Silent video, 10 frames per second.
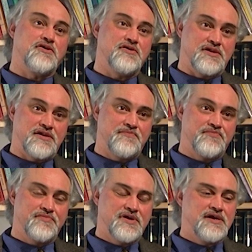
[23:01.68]
oil.
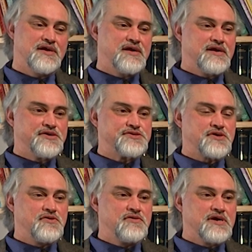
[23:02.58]

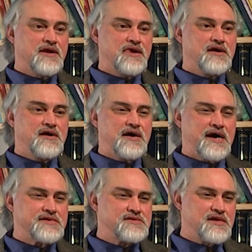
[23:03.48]
So,
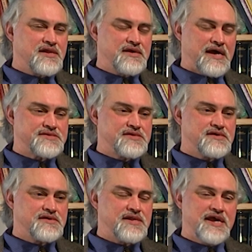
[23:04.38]
as
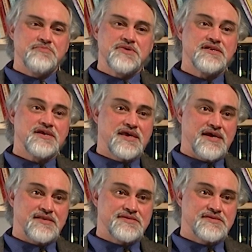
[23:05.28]
the name
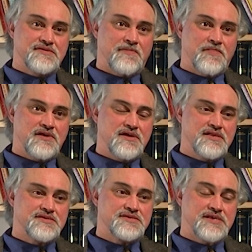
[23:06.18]
indicates,
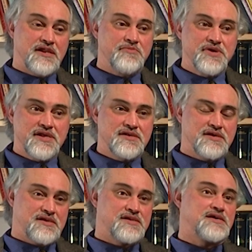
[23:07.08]
it's celebrated
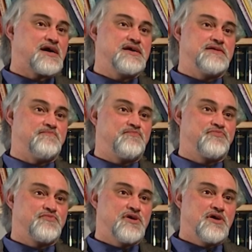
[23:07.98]
at a time
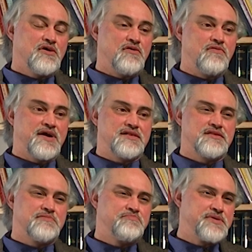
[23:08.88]
when
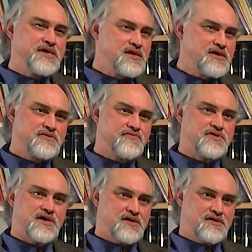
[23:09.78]
the period of
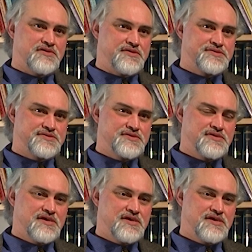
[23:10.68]
darkness